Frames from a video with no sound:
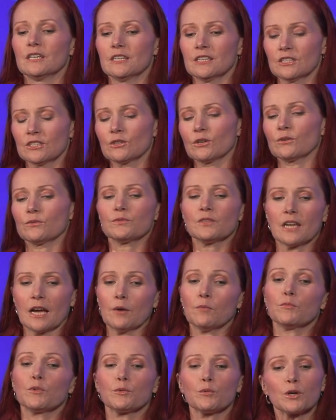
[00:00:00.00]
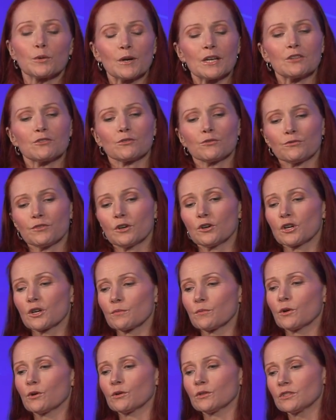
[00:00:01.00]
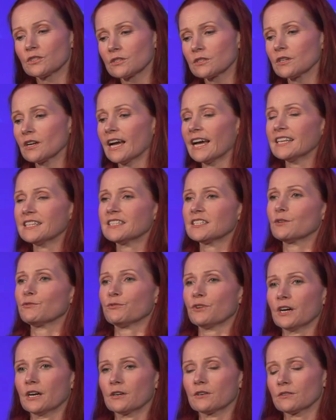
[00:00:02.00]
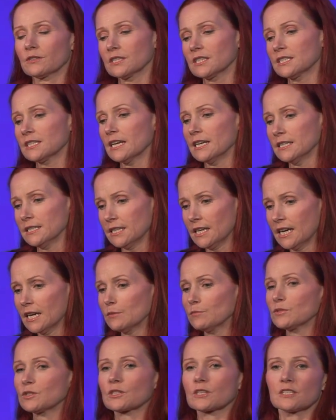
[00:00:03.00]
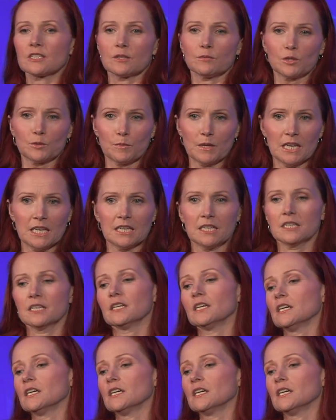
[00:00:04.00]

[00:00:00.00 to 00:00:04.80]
So yeah, we went through failure modes. You know, I had to say fire at least 10 times because it's me.